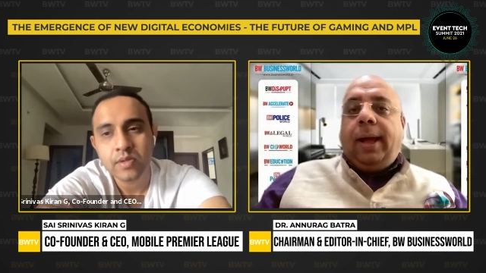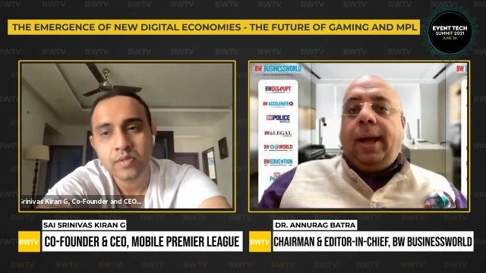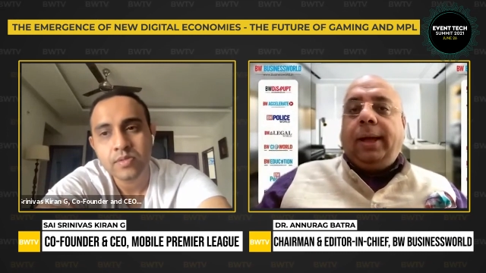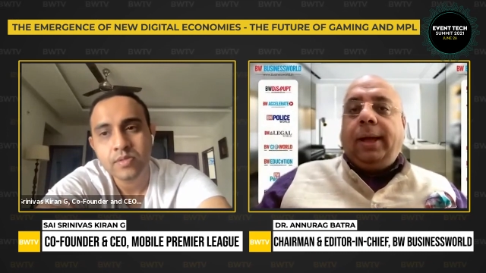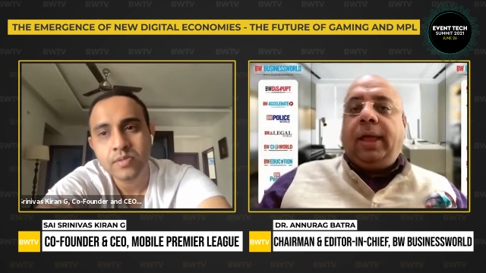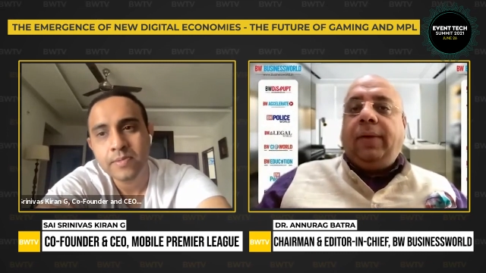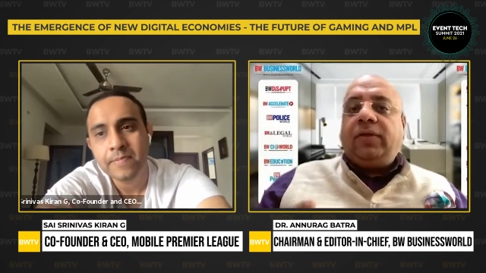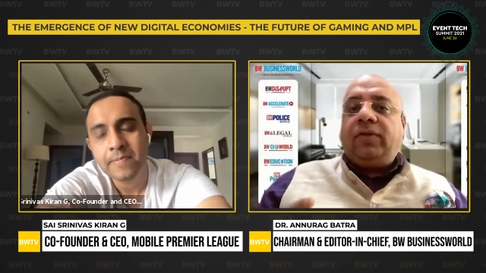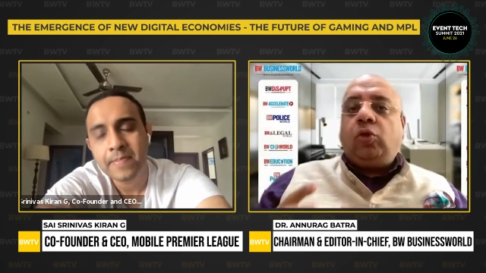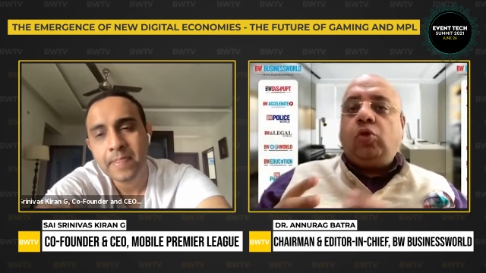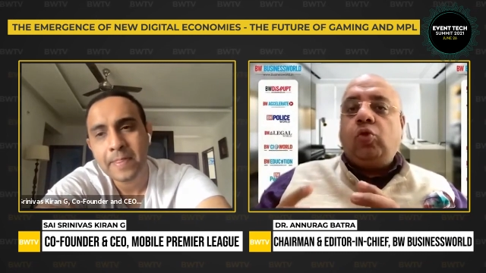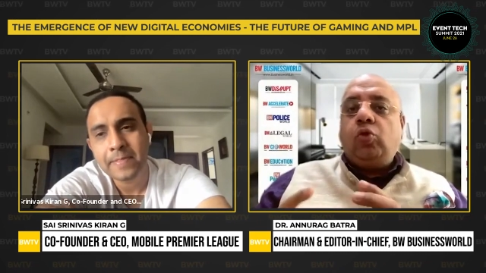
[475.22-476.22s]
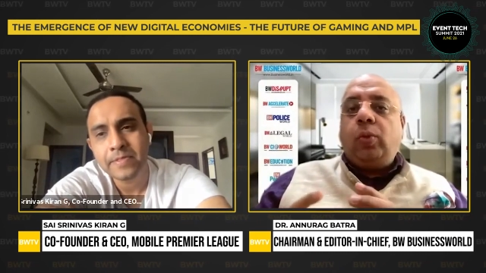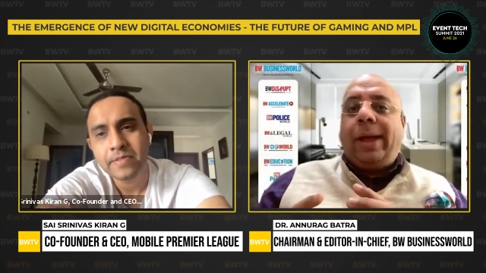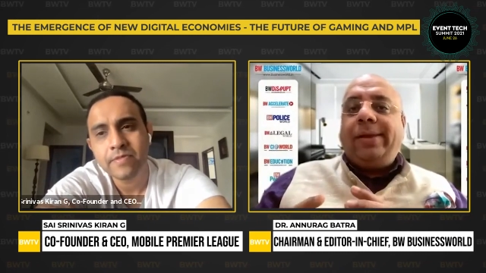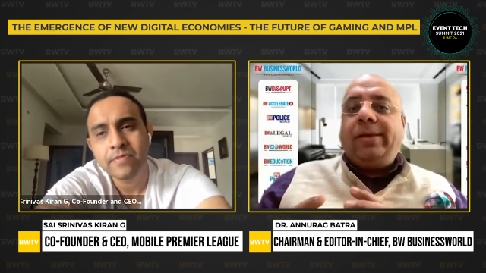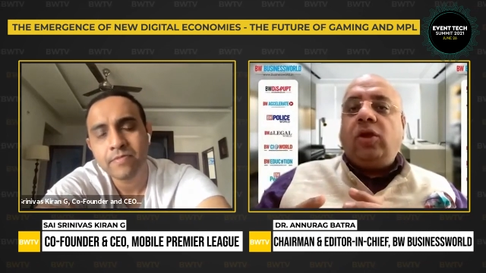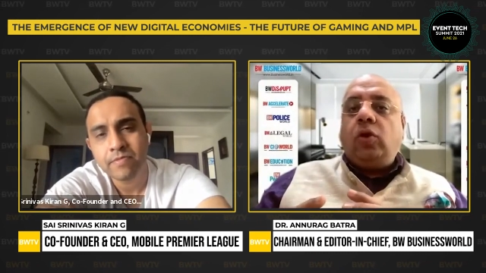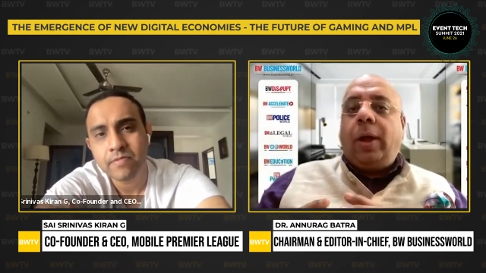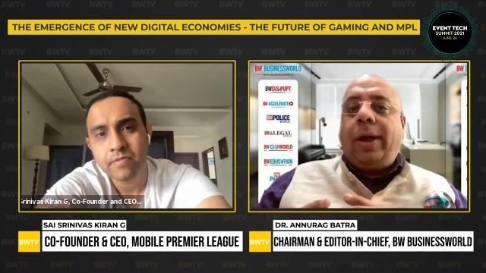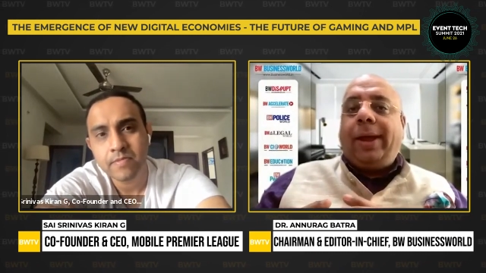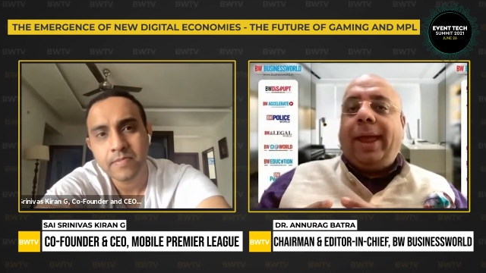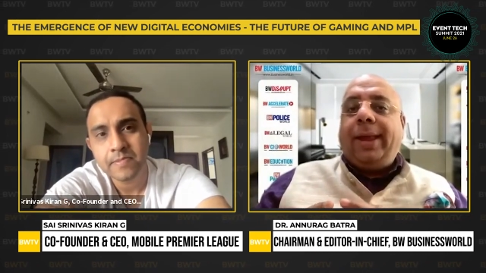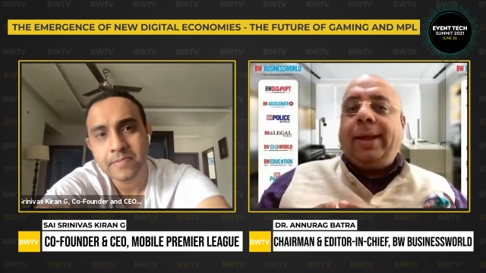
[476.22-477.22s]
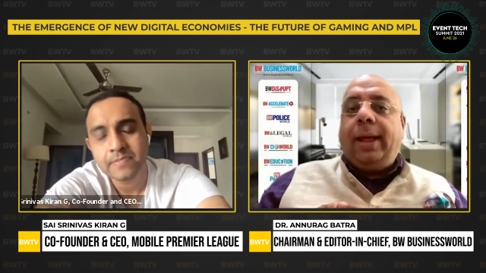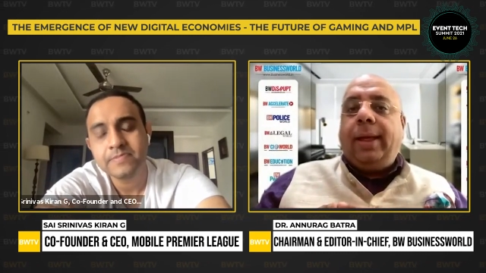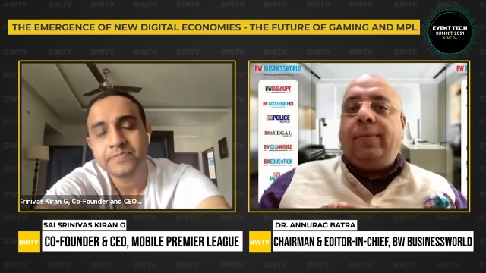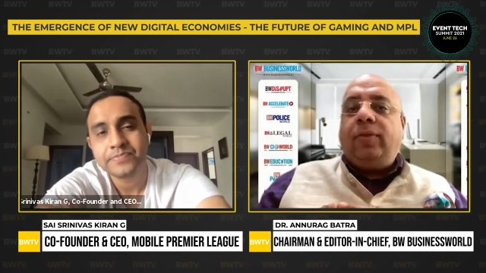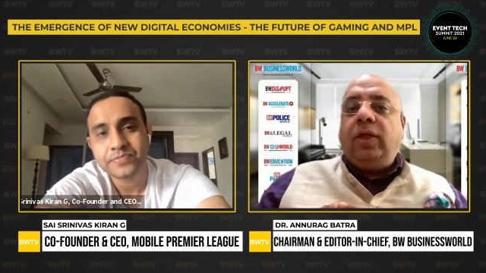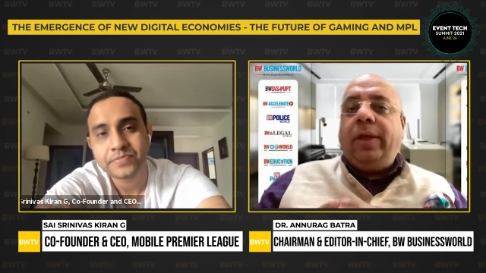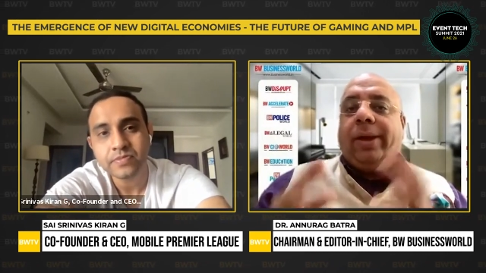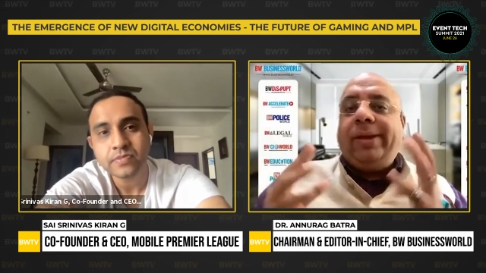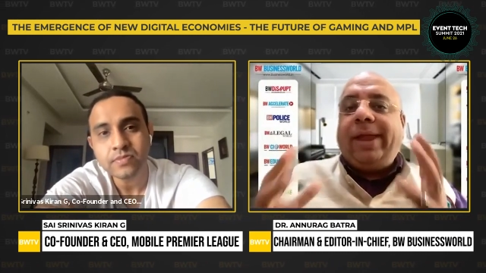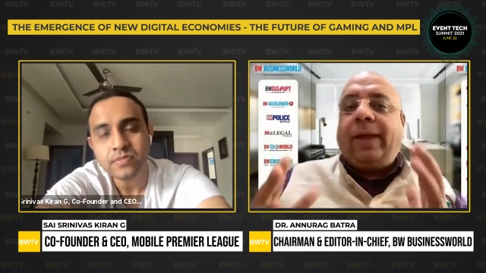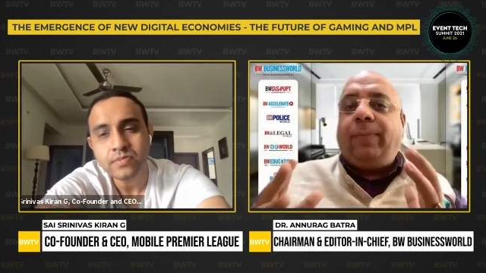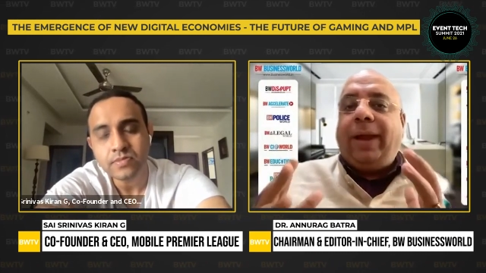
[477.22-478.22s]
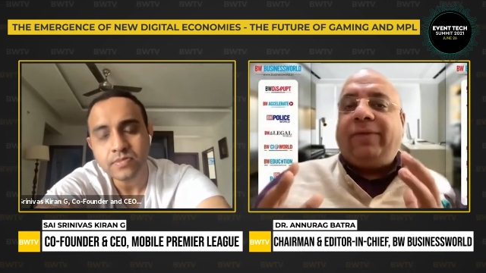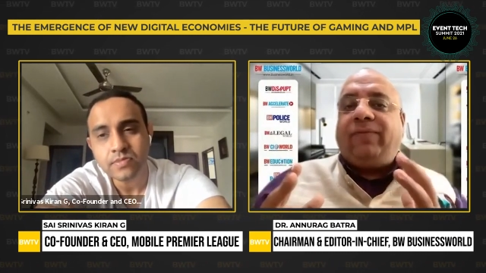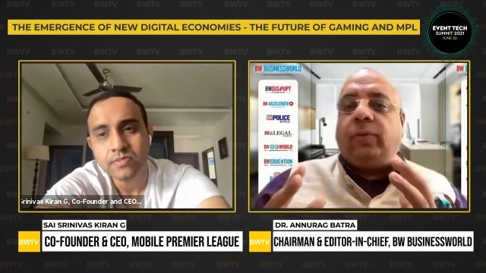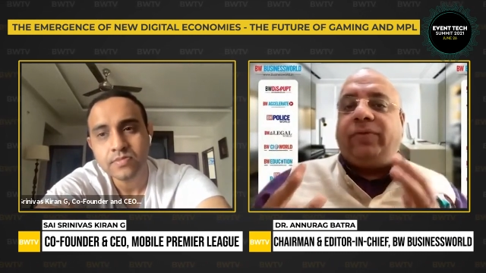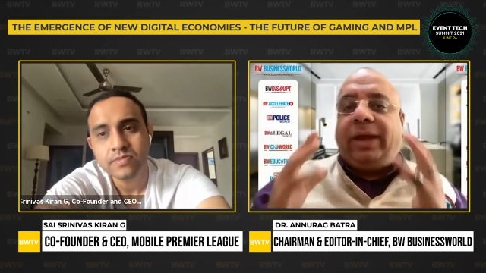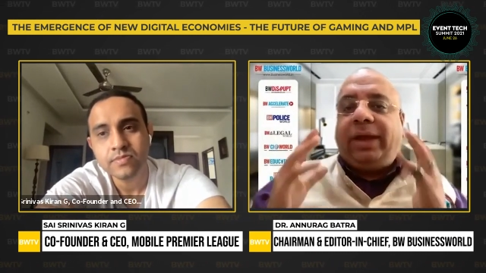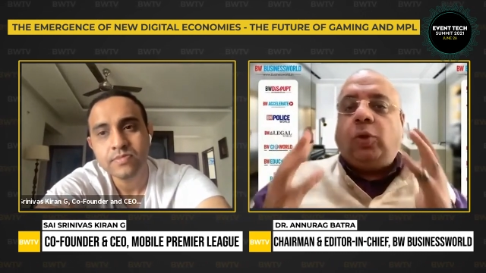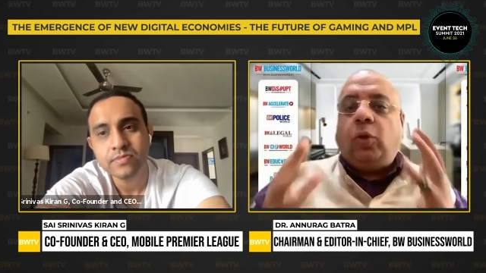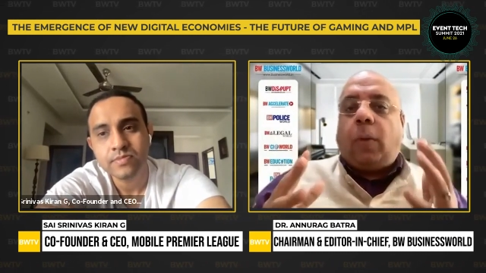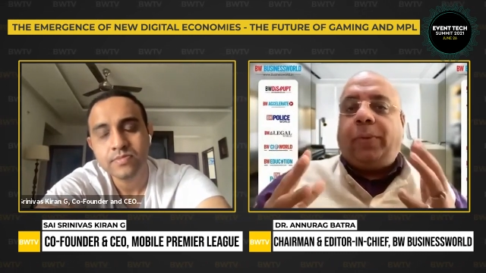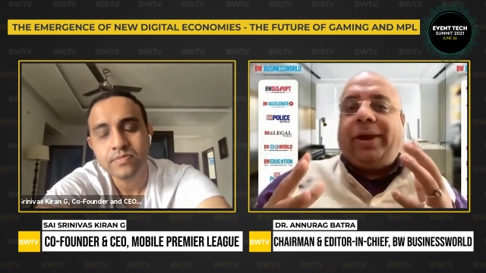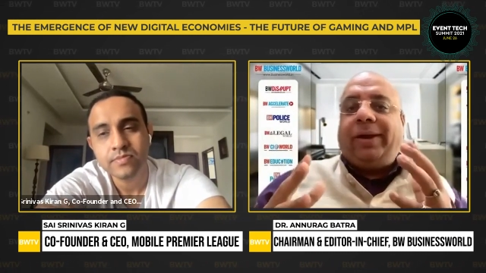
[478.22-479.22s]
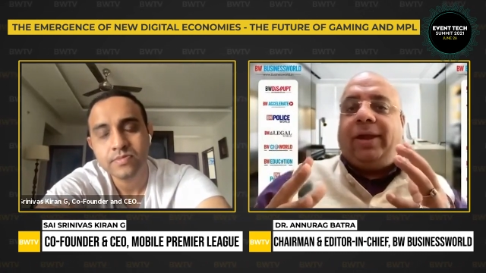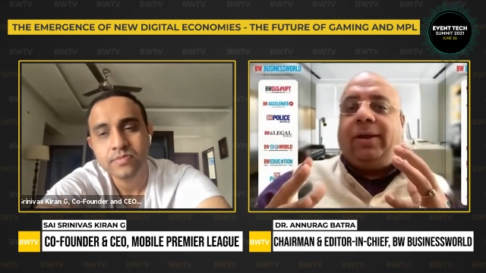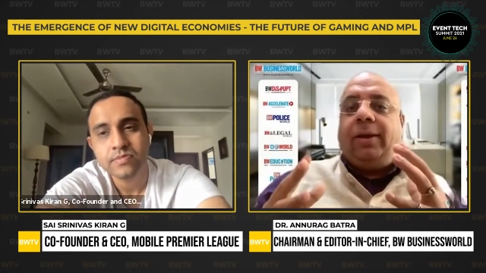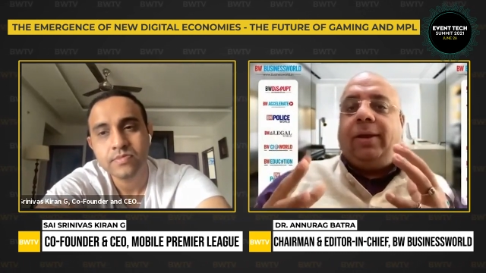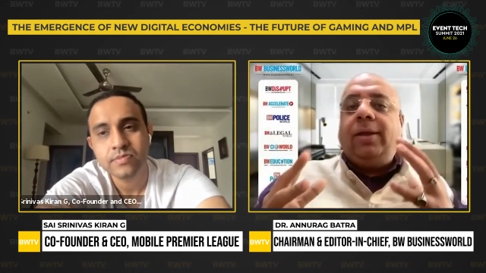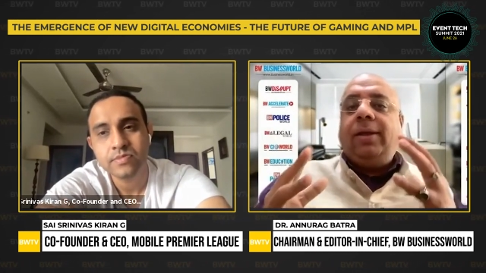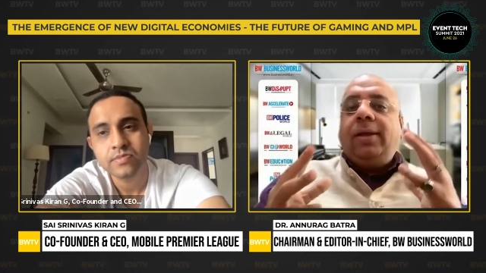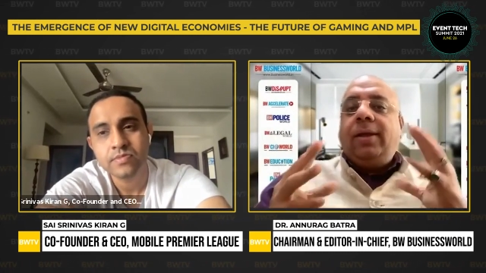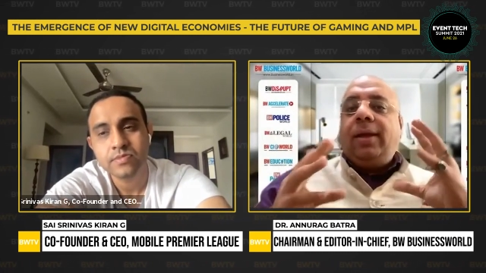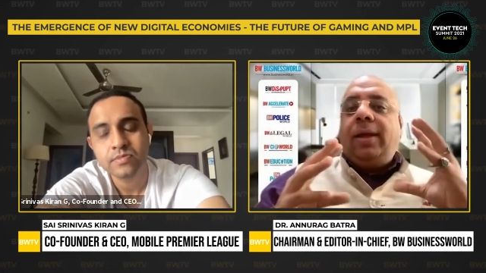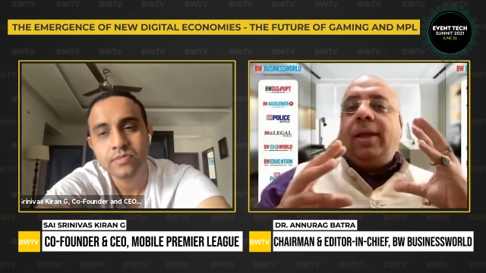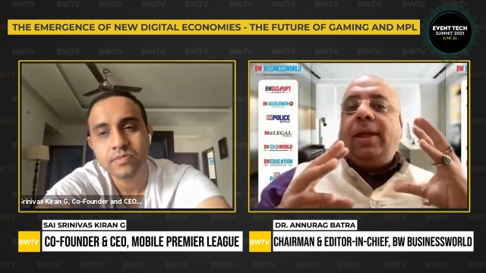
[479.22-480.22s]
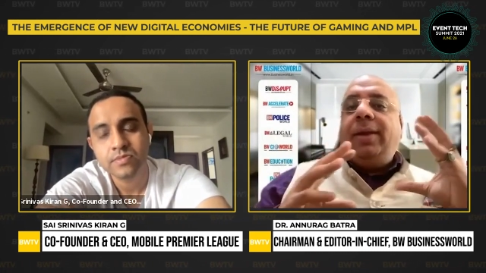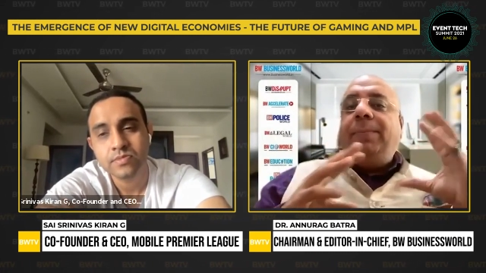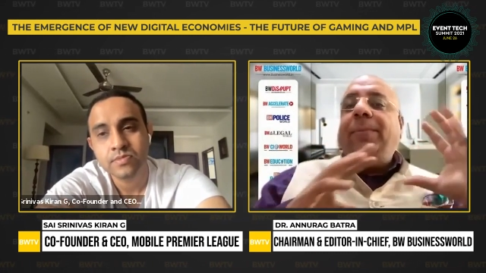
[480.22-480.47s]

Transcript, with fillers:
Speaker 1: Uh, give us two, and you know, again, uh, the event tech platforms tend to operate in in